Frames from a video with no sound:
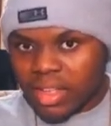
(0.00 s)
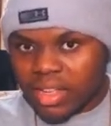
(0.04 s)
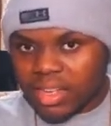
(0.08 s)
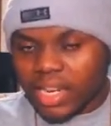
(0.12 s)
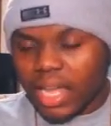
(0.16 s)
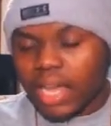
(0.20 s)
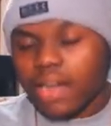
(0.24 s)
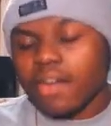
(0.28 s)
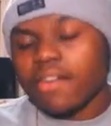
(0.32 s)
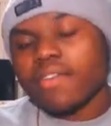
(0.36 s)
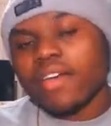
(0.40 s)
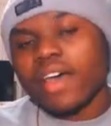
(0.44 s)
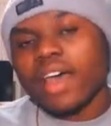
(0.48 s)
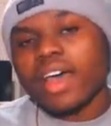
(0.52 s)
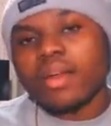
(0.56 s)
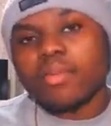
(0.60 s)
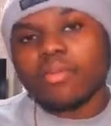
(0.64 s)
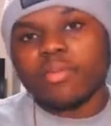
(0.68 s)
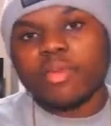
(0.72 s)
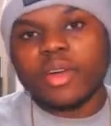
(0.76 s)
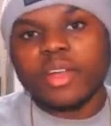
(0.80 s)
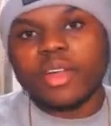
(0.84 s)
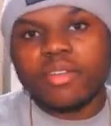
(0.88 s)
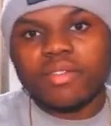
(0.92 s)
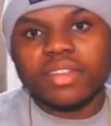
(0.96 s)
like we've had in
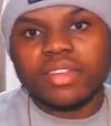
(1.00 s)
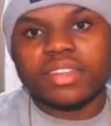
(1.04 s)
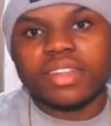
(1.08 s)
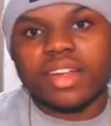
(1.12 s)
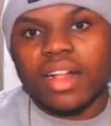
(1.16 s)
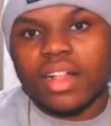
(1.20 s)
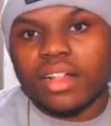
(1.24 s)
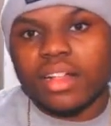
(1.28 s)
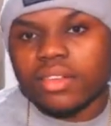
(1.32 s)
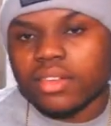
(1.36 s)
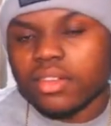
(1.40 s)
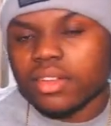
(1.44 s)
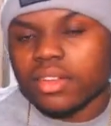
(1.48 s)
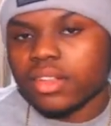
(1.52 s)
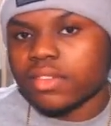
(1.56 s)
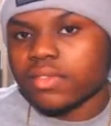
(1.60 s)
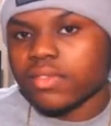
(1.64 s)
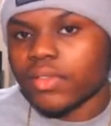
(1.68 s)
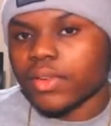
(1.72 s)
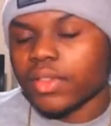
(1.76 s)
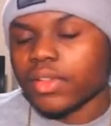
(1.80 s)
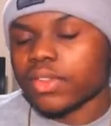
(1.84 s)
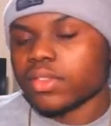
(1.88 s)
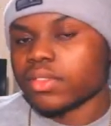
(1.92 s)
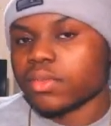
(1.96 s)
previous Call of Duties
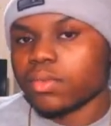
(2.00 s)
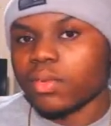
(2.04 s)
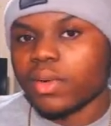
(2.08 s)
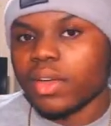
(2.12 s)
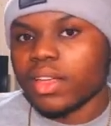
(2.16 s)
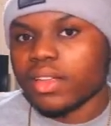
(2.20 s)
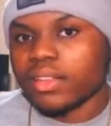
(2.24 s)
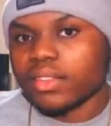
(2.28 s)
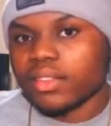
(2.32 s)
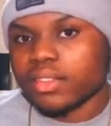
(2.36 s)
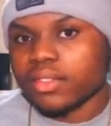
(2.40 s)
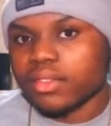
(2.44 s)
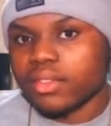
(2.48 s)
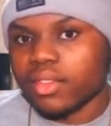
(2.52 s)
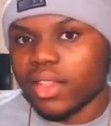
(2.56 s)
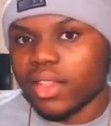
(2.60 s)
for the sweats, so they